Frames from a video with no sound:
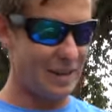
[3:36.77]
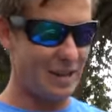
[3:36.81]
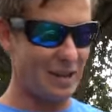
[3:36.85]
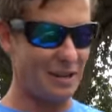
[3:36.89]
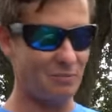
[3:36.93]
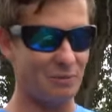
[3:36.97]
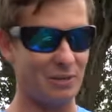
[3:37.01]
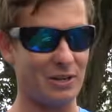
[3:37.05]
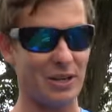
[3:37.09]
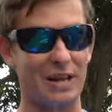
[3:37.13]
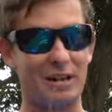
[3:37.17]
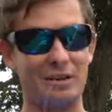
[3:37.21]

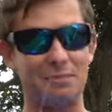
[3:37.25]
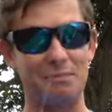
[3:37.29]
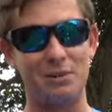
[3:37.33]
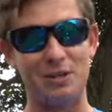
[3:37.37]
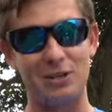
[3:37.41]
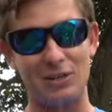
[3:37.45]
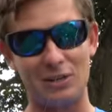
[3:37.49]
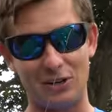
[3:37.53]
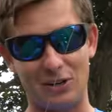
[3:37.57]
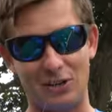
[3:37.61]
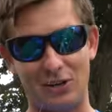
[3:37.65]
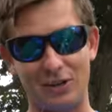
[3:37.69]
and we got a
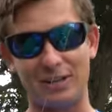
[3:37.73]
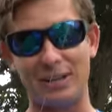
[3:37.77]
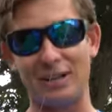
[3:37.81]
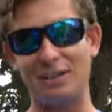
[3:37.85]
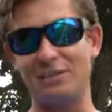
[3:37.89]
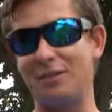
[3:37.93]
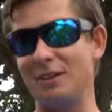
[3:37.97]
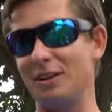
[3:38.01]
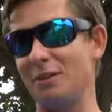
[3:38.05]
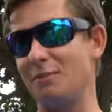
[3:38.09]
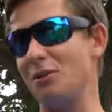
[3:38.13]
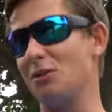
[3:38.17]
peacock. I
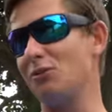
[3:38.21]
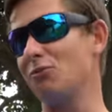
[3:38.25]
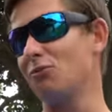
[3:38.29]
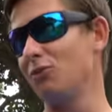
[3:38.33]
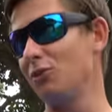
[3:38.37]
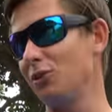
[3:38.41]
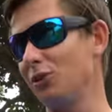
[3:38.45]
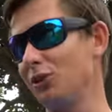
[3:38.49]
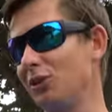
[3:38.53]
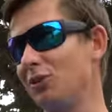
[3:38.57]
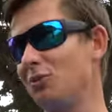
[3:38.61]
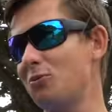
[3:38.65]
think it'd be
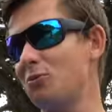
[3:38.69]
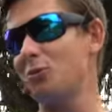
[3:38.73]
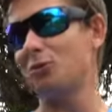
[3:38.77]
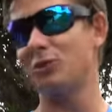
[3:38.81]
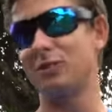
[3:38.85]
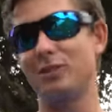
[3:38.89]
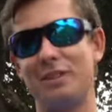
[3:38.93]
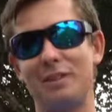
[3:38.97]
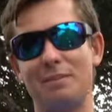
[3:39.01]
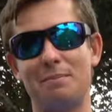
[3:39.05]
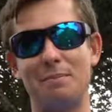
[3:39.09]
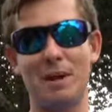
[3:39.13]
really cool
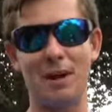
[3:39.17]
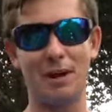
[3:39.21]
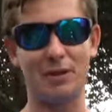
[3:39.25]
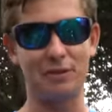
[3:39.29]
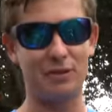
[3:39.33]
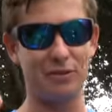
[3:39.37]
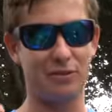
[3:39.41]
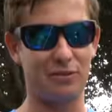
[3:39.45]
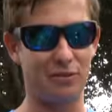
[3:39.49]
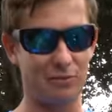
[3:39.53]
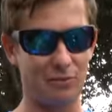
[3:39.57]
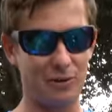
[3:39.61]
to compare
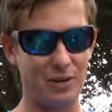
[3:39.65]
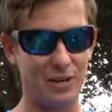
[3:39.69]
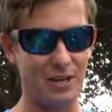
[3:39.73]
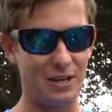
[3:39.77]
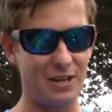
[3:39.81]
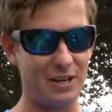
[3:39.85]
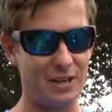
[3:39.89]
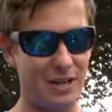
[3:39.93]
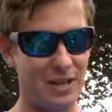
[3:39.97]
the three.